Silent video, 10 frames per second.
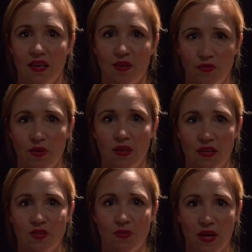if you get
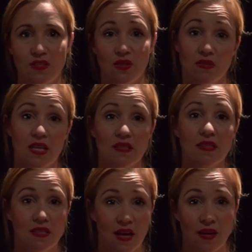a director who takes the
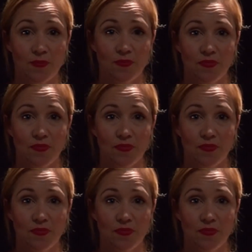time,